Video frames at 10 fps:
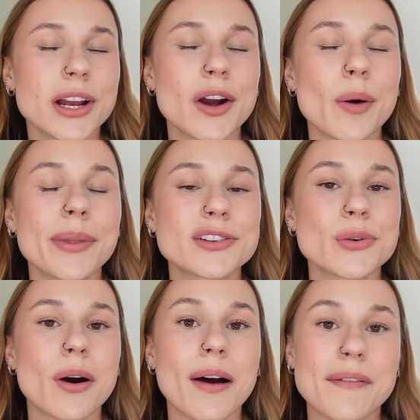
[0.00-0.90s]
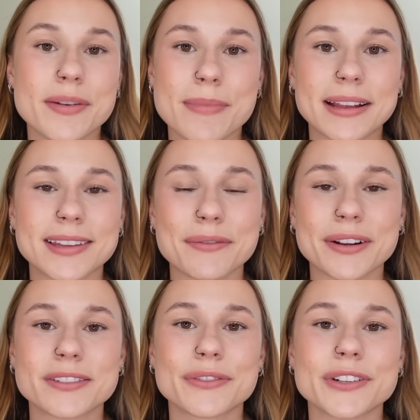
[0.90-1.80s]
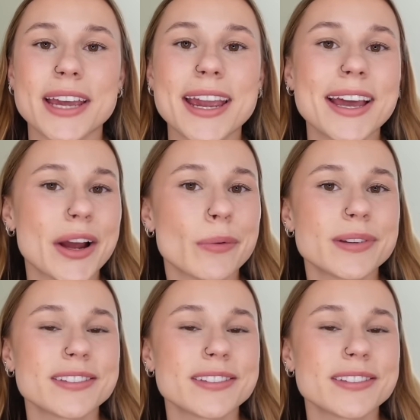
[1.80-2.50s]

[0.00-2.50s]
I hope that you all have an amazing rest of your day and I hope